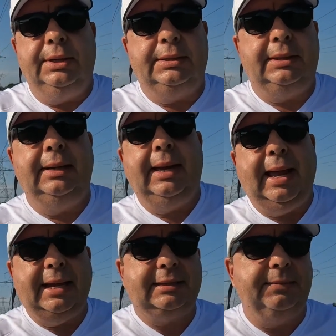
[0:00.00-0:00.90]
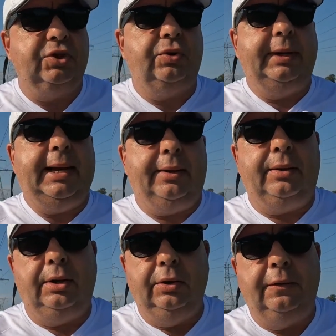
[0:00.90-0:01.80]
is ask them straight out,
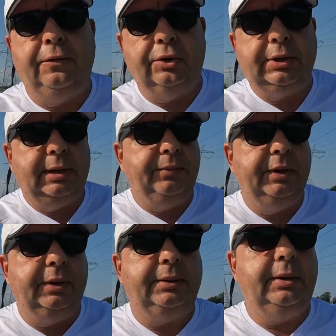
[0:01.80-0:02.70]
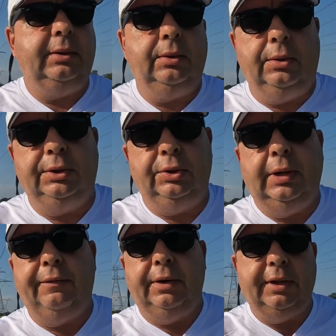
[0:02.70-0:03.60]
are you a full-time realtor or do you
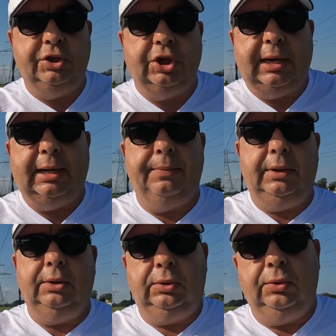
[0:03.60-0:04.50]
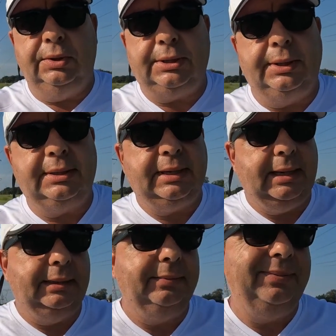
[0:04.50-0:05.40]
have another job and you do this on the
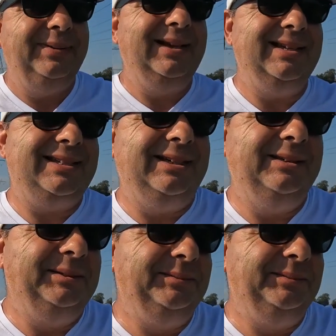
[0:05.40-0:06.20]
side? Because